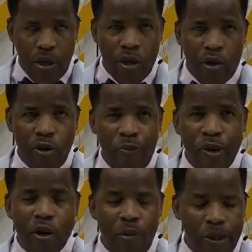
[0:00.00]
Could you put
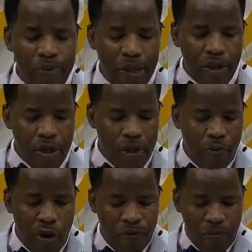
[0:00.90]
a commitment on the
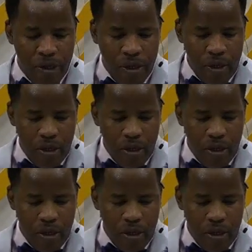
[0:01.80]
board for me?